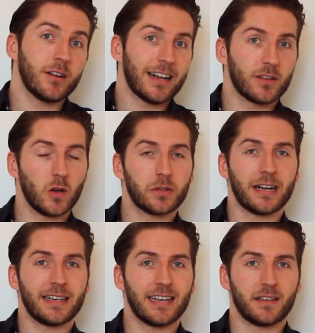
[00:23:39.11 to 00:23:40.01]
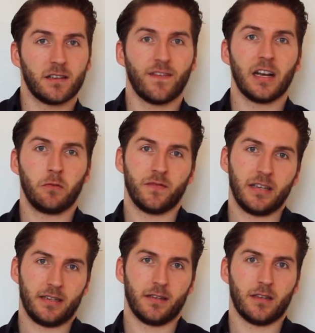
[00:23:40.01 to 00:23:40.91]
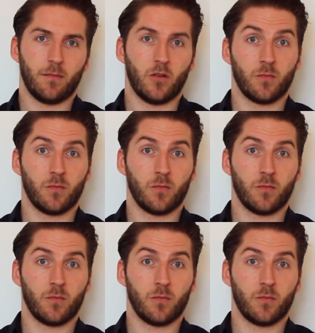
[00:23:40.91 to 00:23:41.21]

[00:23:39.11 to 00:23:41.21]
not totally satisfied with the system,